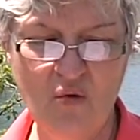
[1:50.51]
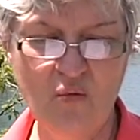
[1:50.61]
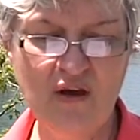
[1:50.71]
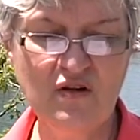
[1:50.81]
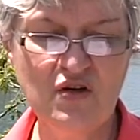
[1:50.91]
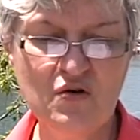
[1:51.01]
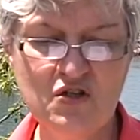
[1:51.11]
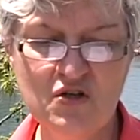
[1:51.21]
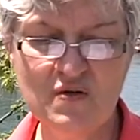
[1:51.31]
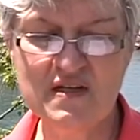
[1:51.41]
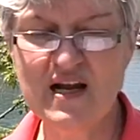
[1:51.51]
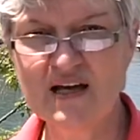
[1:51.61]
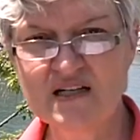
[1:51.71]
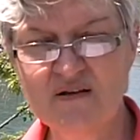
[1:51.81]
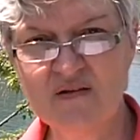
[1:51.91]
Whether you choose an
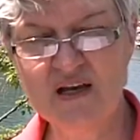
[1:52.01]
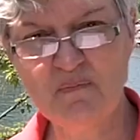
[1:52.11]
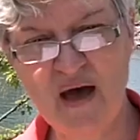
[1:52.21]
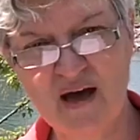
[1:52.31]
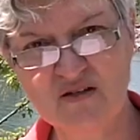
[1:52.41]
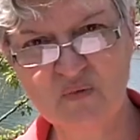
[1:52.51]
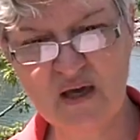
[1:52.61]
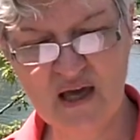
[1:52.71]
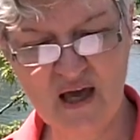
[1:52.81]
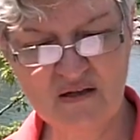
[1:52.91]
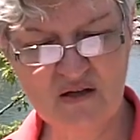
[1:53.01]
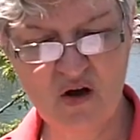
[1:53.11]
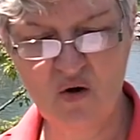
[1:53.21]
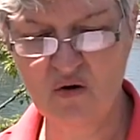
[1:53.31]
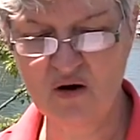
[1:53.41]
activity packed weekend
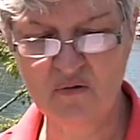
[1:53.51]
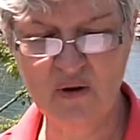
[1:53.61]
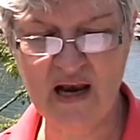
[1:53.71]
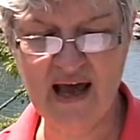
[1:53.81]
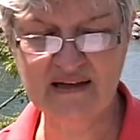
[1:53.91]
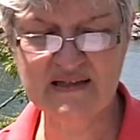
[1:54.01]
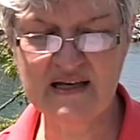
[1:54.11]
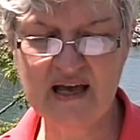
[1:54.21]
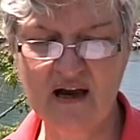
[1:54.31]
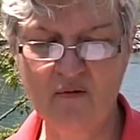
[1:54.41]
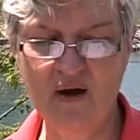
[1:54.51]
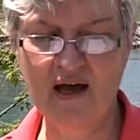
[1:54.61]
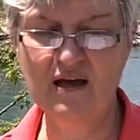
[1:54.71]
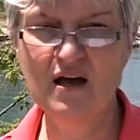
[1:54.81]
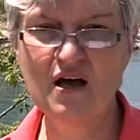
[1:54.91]
or a relaxing
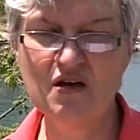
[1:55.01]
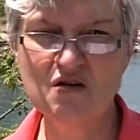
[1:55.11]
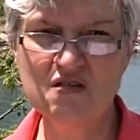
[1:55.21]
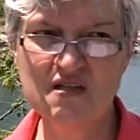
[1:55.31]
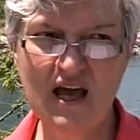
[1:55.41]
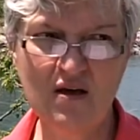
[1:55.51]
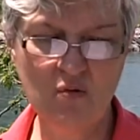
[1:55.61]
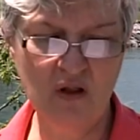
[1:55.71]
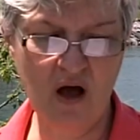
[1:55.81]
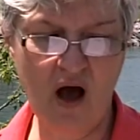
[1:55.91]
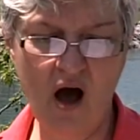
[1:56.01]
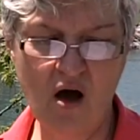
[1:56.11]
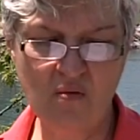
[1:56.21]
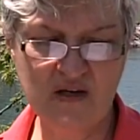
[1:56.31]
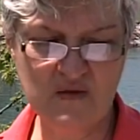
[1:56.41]
getaway, your stay will
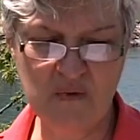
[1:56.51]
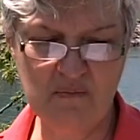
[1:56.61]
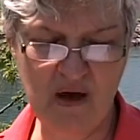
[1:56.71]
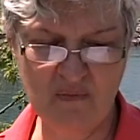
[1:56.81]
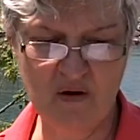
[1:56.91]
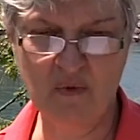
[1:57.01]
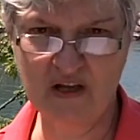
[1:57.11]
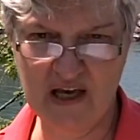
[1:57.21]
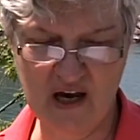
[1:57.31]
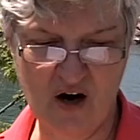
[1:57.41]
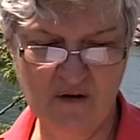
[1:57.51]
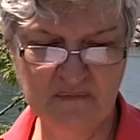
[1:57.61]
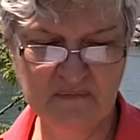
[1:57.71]
always be memorable here.